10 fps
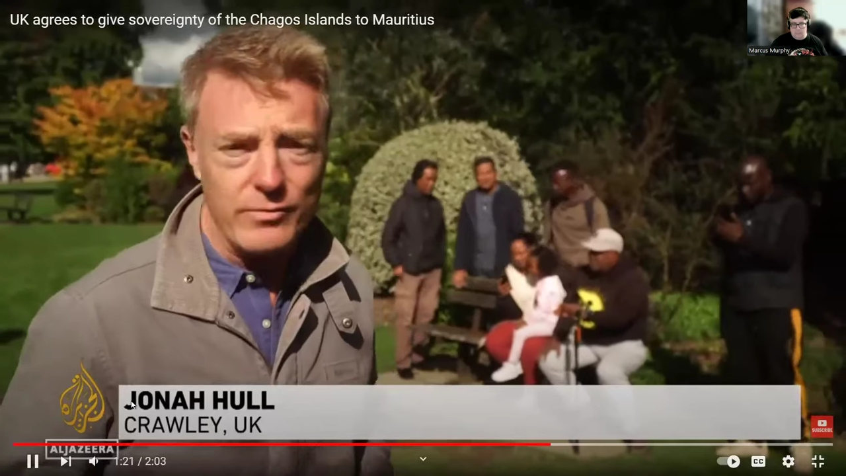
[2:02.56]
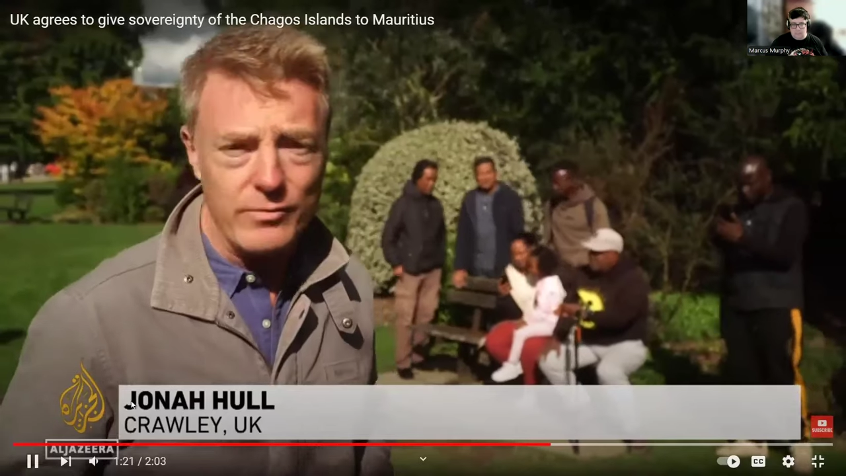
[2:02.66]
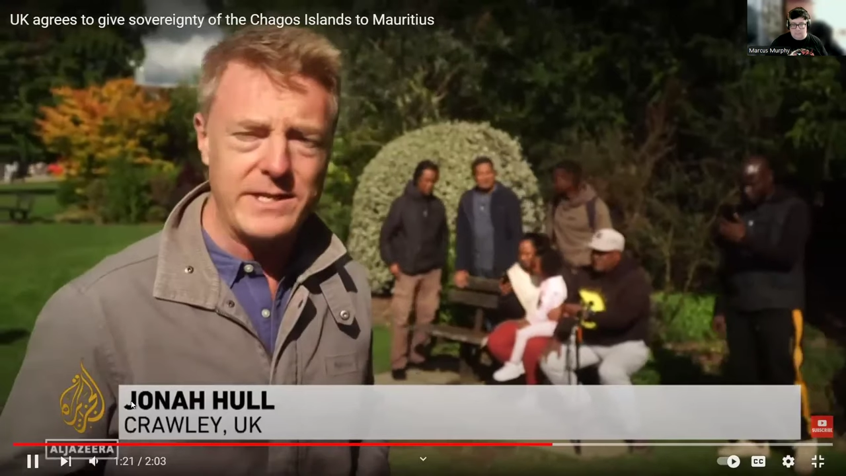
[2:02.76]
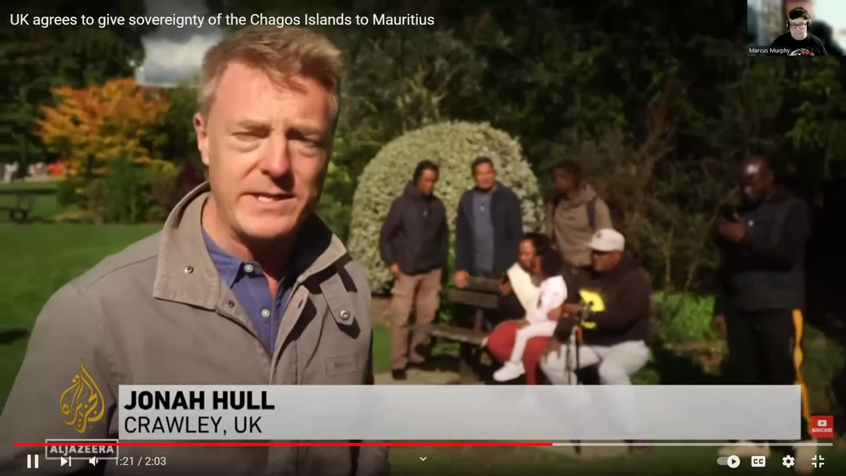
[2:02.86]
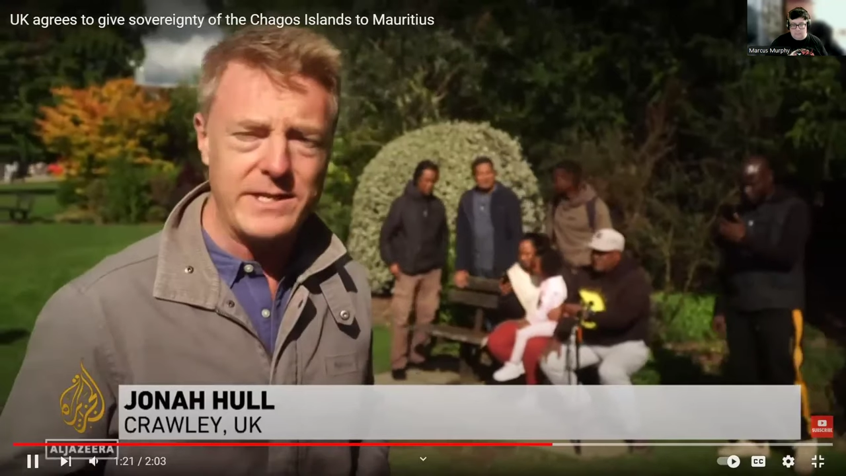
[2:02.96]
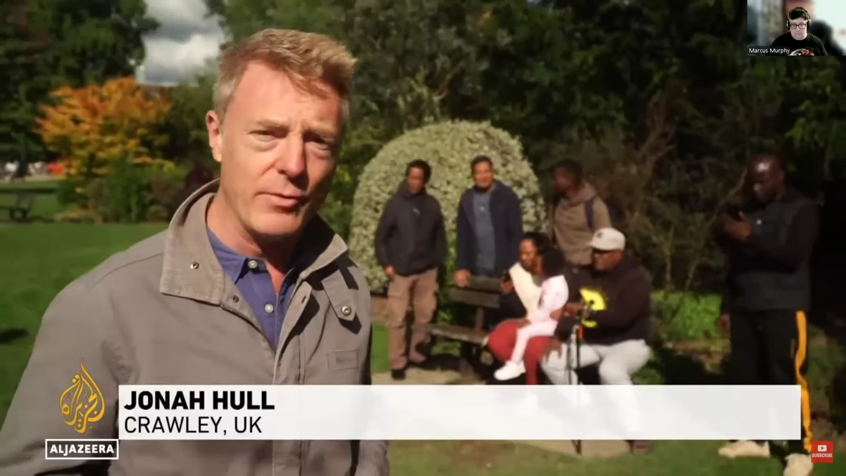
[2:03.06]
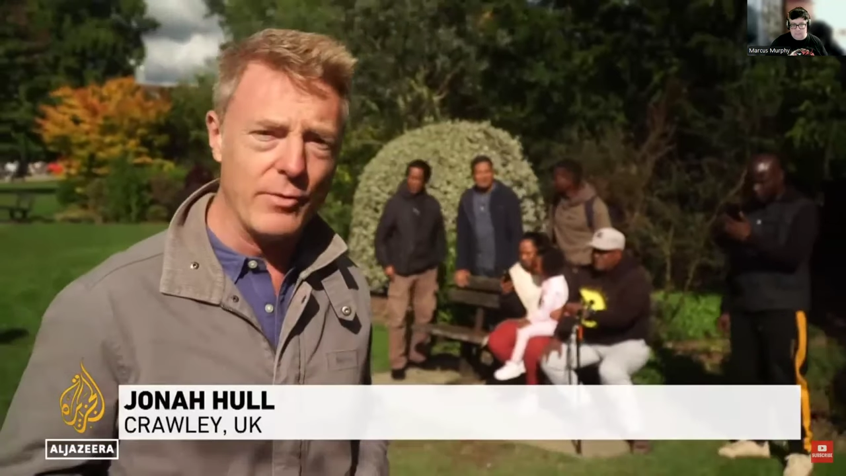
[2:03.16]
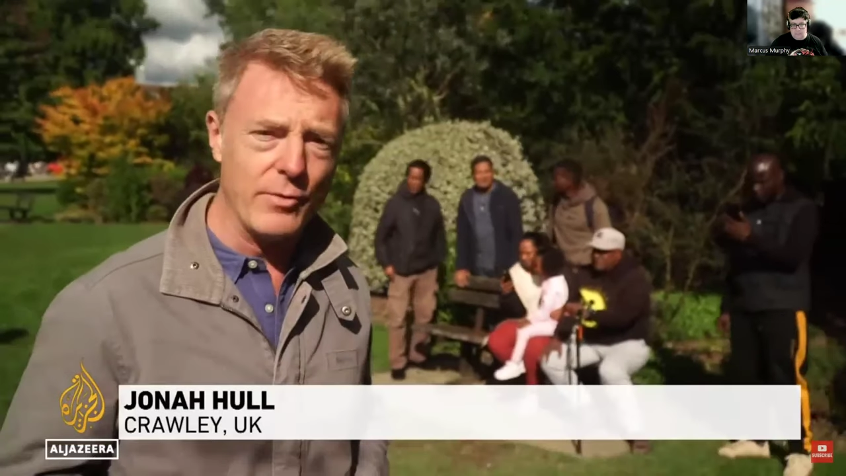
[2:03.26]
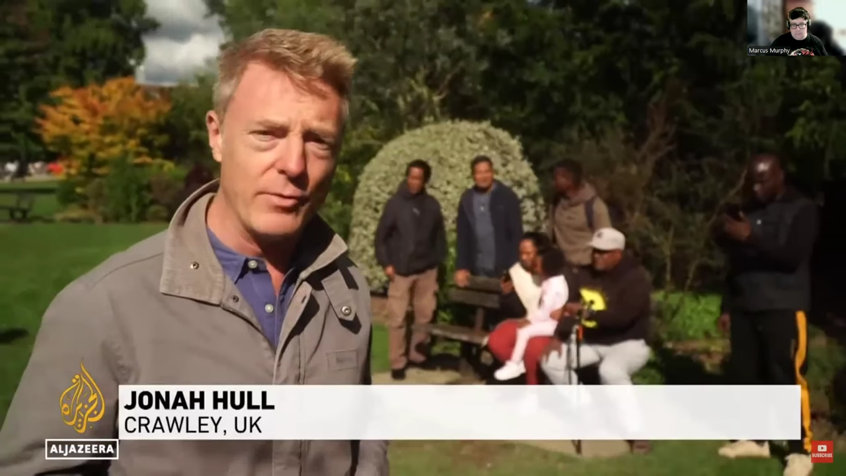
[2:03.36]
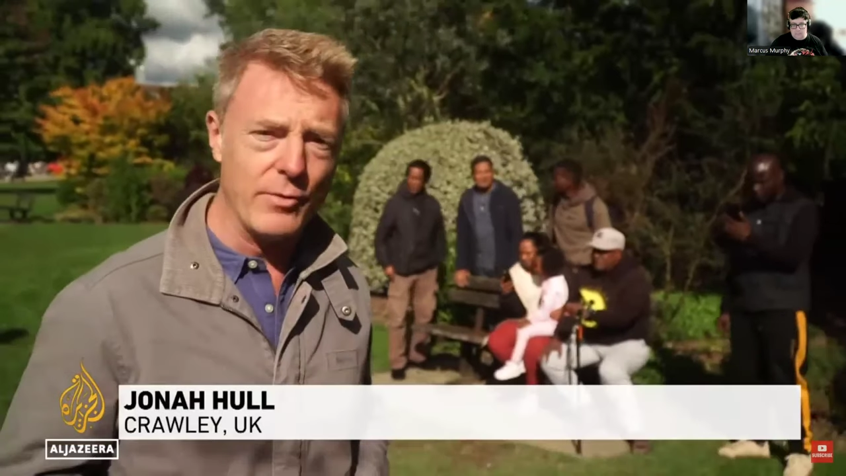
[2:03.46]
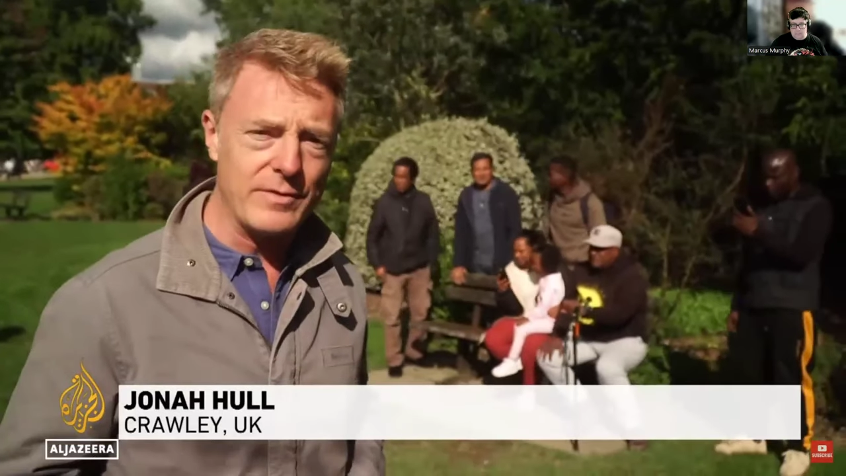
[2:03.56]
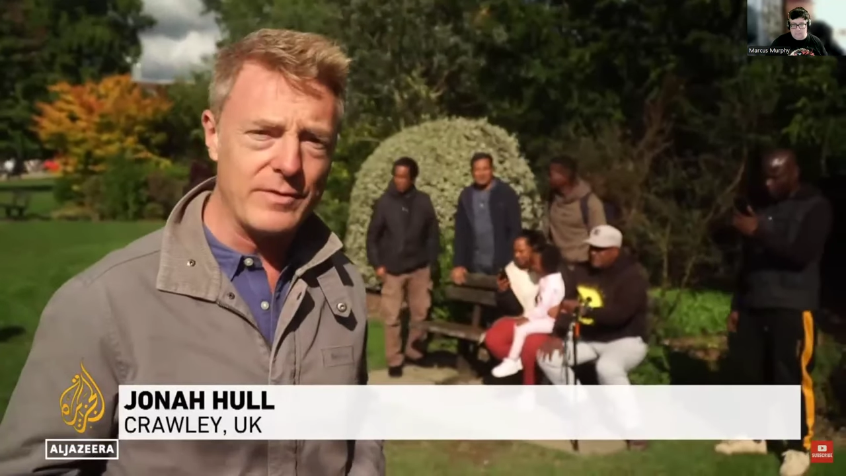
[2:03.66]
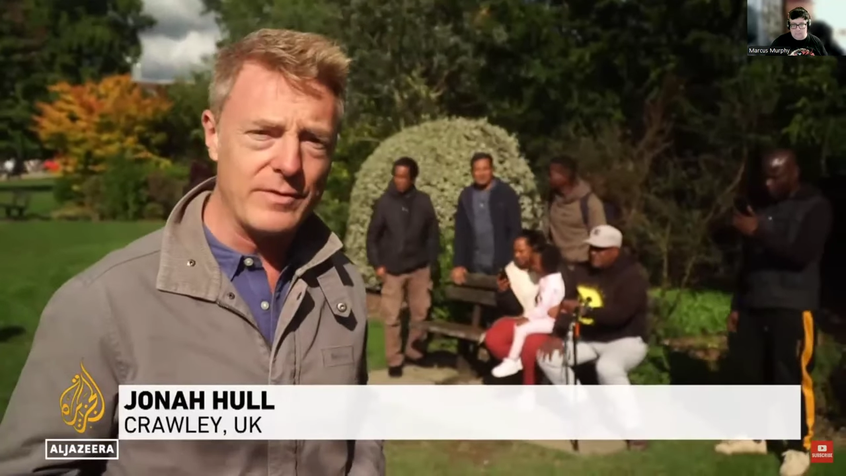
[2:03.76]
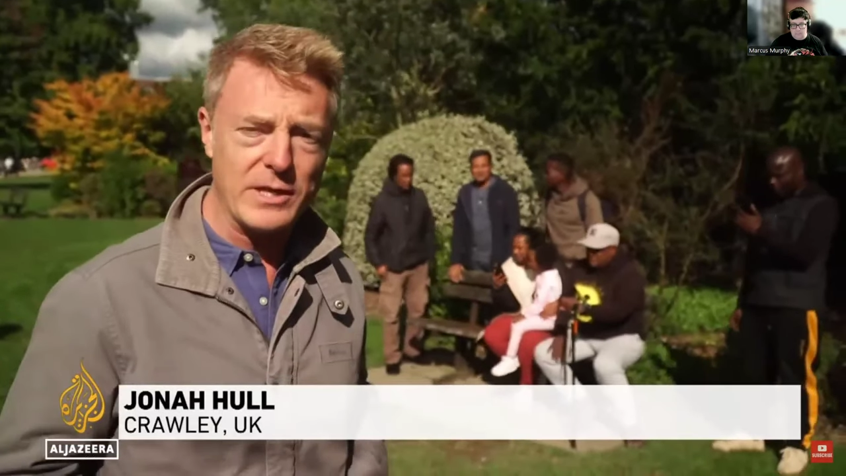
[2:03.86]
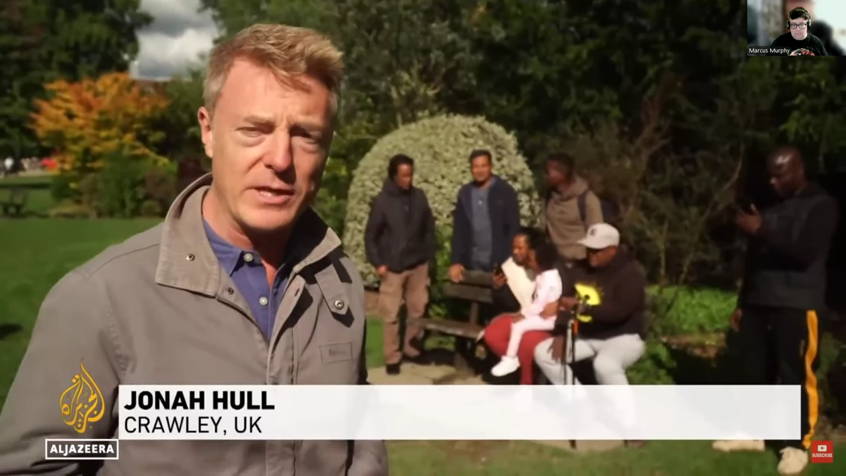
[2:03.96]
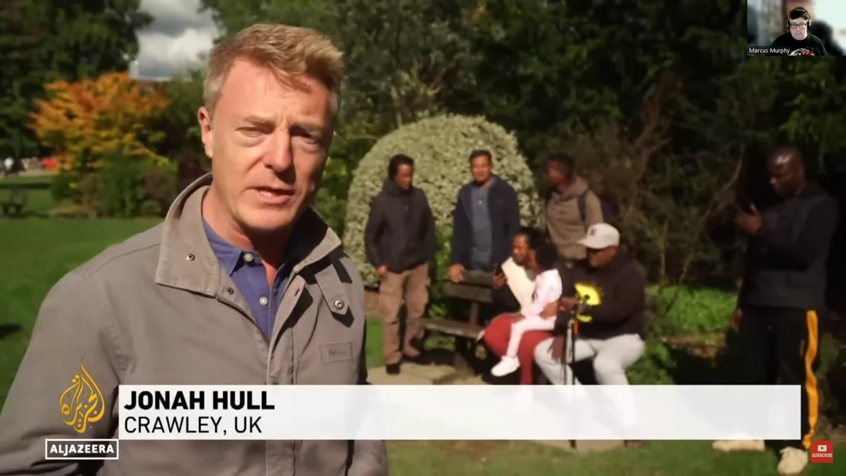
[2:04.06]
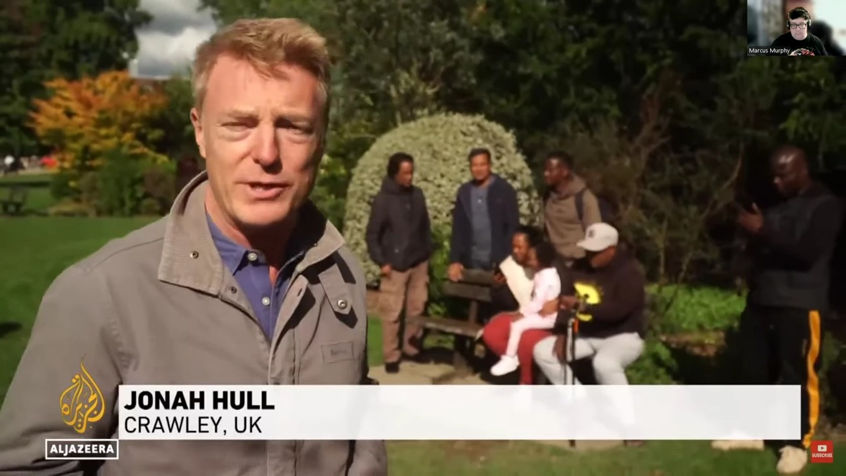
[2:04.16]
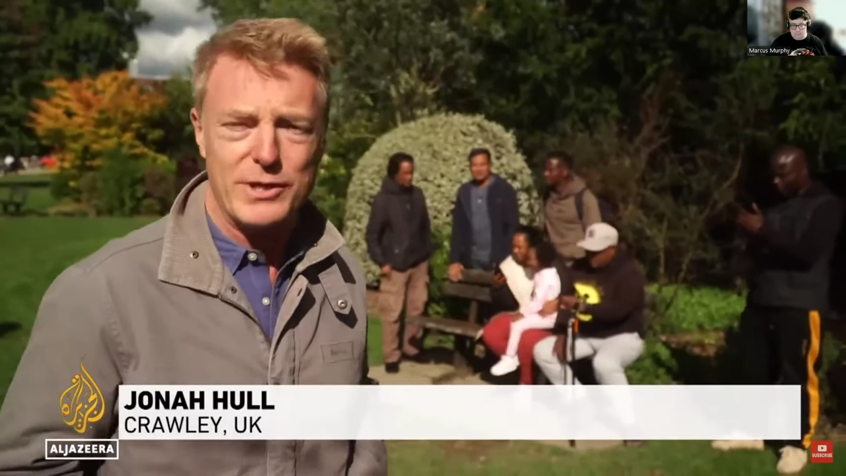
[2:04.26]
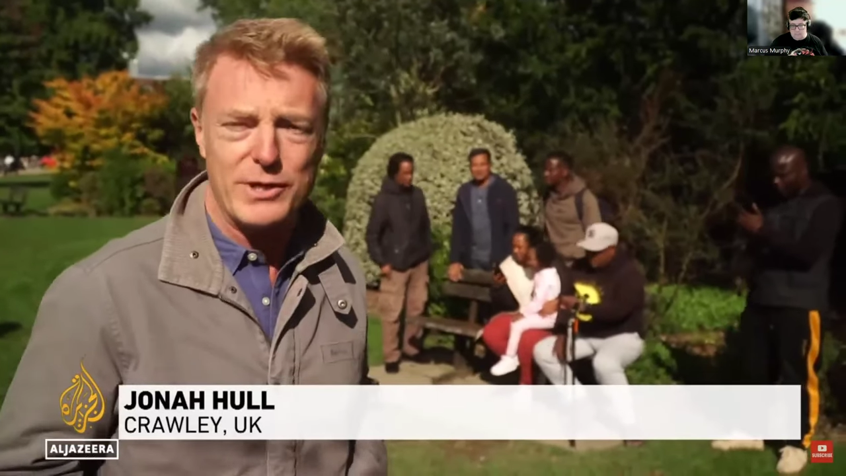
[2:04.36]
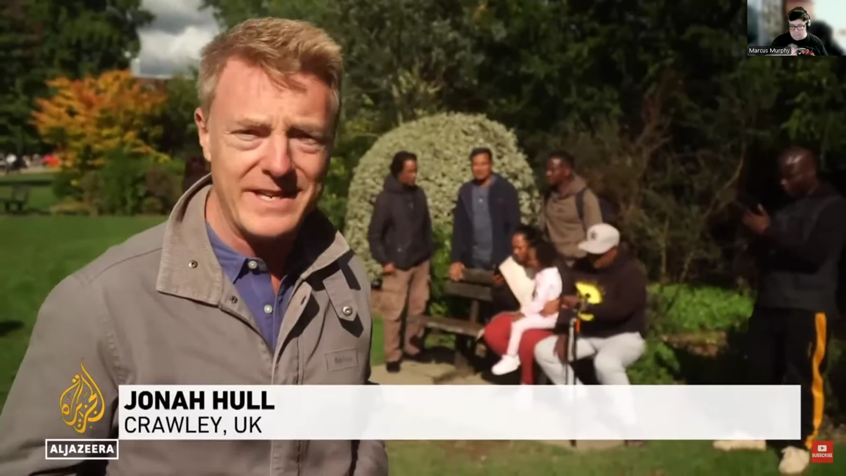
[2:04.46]
righting the wrongs of the past,
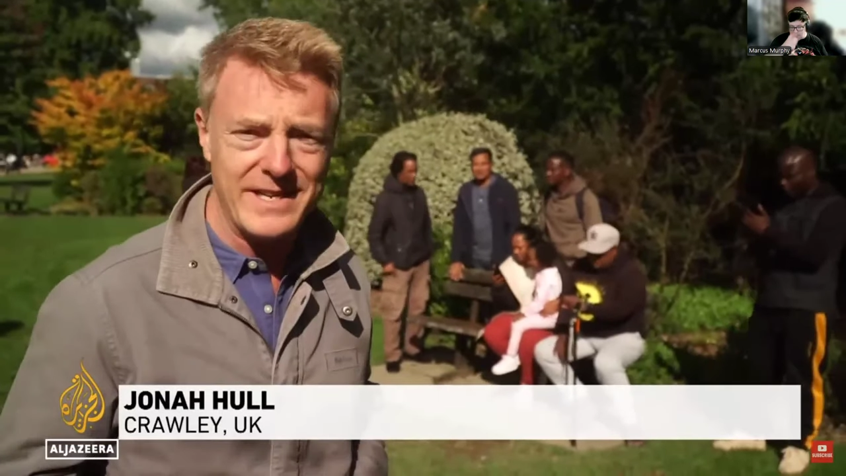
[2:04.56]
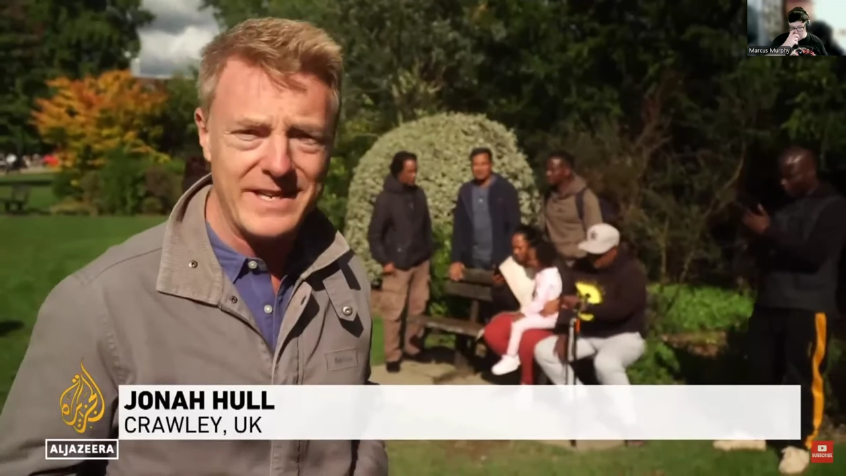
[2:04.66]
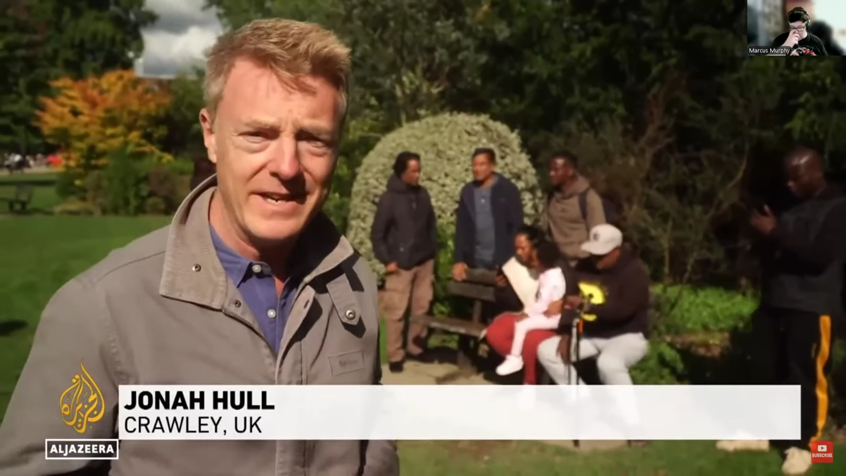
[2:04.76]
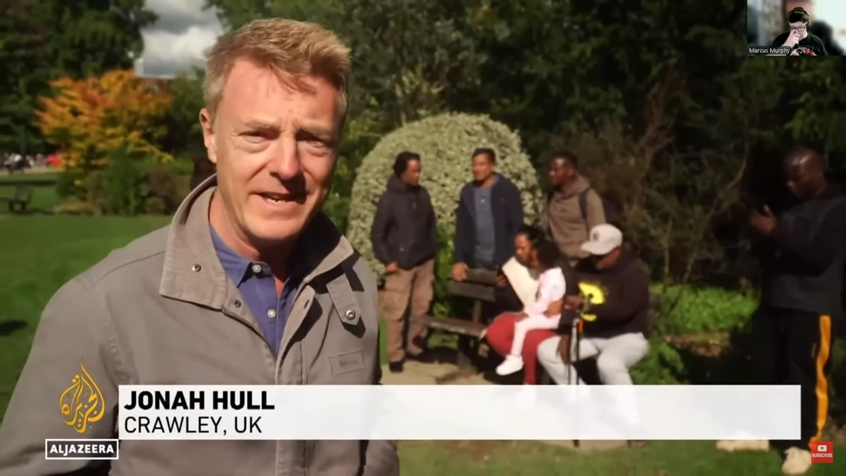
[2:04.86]
protecting